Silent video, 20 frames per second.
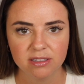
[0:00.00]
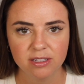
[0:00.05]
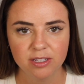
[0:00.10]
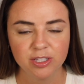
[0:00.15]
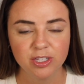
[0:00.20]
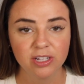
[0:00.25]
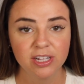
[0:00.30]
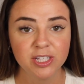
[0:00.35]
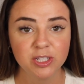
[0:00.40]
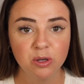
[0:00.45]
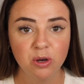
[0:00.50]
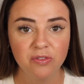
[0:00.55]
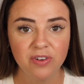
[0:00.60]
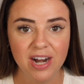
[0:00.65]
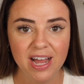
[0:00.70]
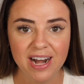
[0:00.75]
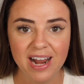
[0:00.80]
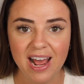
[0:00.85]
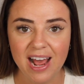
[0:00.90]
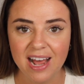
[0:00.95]
So let's go over
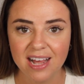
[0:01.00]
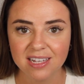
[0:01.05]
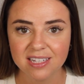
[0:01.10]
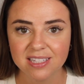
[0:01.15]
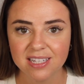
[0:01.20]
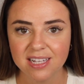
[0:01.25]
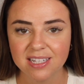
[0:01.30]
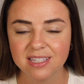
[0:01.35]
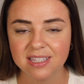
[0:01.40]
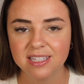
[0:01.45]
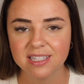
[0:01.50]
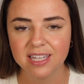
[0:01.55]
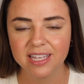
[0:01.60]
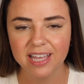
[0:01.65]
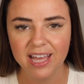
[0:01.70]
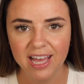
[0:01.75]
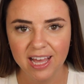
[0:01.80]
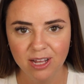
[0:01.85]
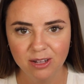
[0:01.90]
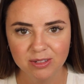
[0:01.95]
how to access these
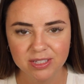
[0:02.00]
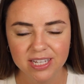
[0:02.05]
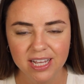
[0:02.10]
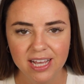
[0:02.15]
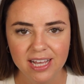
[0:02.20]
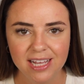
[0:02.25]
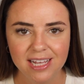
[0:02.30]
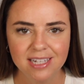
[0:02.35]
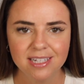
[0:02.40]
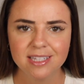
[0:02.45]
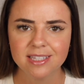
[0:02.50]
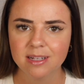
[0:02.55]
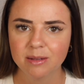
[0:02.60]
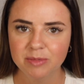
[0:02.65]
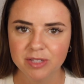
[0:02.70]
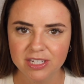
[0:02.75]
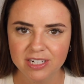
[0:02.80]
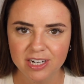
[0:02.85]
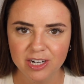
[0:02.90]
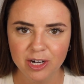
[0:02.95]
accounts. In some
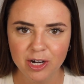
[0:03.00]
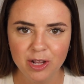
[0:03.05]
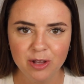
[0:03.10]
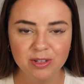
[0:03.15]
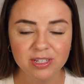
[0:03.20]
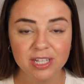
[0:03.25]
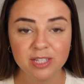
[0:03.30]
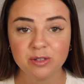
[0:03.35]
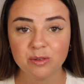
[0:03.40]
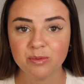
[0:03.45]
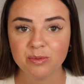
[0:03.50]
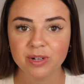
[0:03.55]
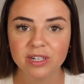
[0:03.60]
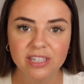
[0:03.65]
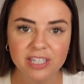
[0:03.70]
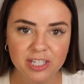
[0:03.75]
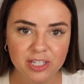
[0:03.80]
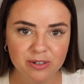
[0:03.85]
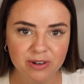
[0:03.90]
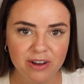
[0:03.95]
scenarios, it's
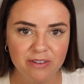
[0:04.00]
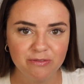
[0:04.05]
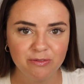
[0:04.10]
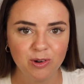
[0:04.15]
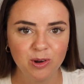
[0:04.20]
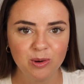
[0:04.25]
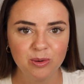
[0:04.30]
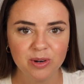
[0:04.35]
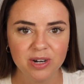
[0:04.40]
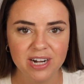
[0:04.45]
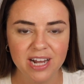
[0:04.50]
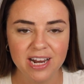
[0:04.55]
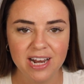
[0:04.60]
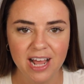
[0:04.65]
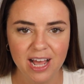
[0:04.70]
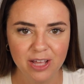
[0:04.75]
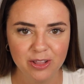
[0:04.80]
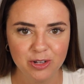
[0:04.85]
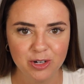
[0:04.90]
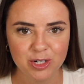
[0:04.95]
really straightforward and
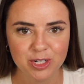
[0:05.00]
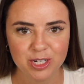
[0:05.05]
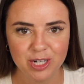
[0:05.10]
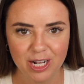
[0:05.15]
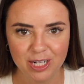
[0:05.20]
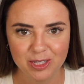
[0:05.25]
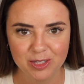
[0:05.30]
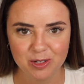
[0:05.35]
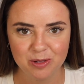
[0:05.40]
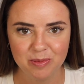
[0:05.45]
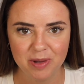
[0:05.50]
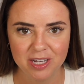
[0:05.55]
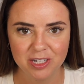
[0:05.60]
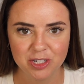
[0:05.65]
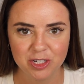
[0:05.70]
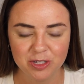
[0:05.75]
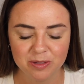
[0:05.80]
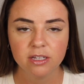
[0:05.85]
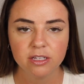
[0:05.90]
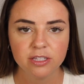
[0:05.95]
others not so
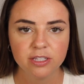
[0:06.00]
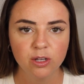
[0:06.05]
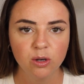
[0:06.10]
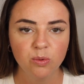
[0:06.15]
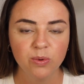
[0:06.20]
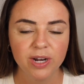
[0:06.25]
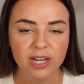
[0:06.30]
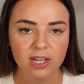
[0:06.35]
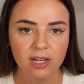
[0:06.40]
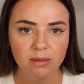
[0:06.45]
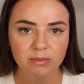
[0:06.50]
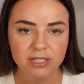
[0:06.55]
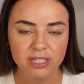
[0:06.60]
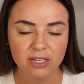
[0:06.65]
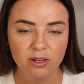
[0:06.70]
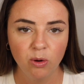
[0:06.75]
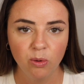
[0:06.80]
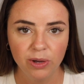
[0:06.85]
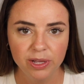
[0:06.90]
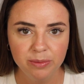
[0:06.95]
much. So when it comes to
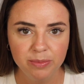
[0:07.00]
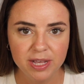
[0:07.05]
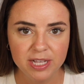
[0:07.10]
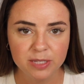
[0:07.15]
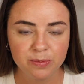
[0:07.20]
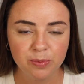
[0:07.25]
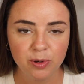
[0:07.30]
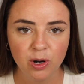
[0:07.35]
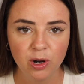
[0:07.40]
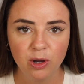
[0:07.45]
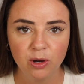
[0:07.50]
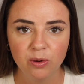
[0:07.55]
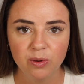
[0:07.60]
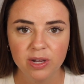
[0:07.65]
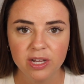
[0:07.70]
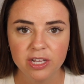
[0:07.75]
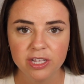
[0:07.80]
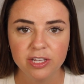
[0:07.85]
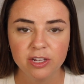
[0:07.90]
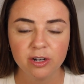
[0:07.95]
Coinbase
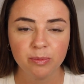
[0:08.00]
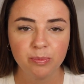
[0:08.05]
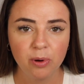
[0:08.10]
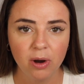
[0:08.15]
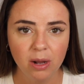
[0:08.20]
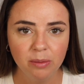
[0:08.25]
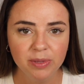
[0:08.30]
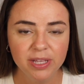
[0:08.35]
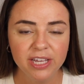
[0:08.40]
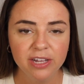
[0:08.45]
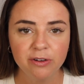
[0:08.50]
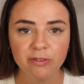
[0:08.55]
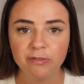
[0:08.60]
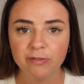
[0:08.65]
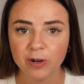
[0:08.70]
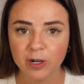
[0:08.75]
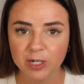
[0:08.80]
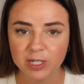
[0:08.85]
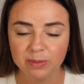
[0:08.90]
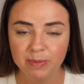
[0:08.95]
Pro, you're probably gonna
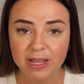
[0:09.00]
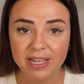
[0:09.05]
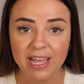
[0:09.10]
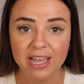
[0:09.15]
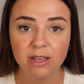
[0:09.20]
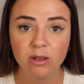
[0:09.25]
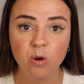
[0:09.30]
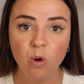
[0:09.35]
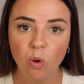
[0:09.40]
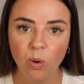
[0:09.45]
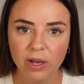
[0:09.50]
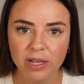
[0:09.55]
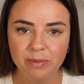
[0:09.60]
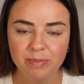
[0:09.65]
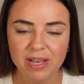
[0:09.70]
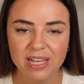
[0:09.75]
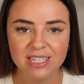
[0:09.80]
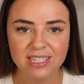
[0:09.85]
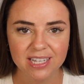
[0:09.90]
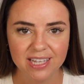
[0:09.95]
first make a
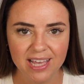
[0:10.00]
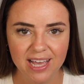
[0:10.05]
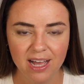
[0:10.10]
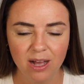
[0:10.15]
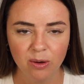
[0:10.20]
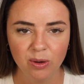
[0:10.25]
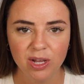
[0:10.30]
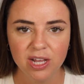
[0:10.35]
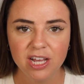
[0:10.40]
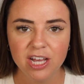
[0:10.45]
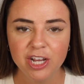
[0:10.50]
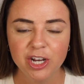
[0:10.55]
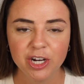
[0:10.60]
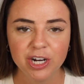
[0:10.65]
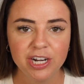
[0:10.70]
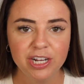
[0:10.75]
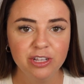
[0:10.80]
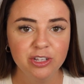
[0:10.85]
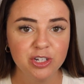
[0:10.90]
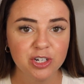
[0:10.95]
Coinbase account. You're
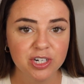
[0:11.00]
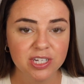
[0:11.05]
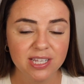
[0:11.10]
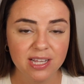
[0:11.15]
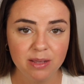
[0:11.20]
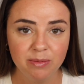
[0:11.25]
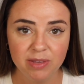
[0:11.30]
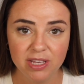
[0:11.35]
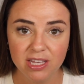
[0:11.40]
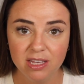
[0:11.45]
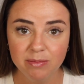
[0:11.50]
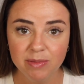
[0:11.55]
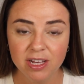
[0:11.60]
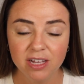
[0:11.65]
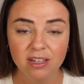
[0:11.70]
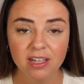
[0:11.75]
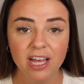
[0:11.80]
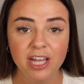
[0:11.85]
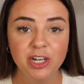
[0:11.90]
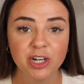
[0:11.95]
gonna use your same
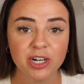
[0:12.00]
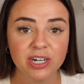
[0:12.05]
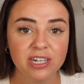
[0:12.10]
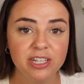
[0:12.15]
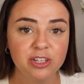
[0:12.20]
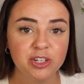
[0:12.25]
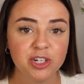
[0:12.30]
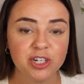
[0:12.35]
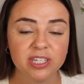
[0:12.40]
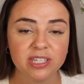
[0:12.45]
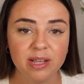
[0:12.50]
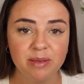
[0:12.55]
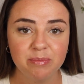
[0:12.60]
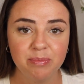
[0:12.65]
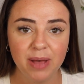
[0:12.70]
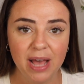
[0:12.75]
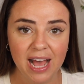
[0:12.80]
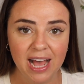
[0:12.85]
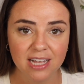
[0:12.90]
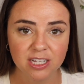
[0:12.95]
email and you're gonna use your same
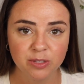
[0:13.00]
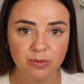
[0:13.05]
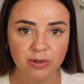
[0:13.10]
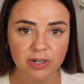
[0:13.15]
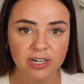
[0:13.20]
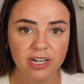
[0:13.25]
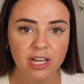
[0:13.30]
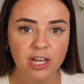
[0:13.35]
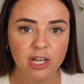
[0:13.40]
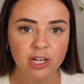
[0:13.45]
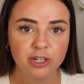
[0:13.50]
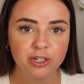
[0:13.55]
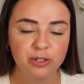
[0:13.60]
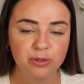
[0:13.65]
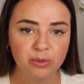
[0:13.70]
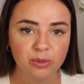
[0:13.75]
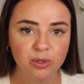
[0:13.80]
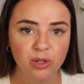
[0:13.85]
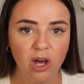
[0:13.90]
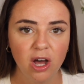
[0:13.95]
password
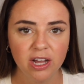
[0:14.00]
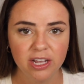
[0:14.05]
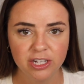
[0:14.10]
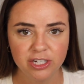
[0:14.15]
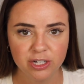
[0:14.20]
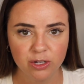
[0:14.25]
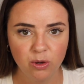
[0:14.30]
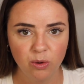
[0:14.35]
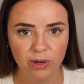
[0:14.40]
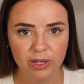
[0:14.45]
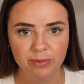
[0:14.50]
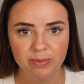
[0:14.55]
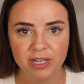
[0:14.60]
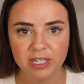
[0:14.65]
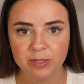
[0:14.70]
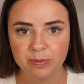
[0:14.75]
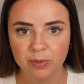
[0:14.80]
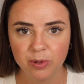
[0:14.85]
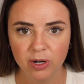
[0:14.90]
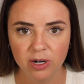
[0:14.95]
to log into
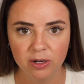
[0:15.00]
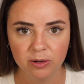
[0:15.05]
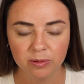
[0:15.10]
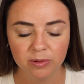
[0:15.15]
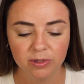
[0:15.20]
Coinbase Pro.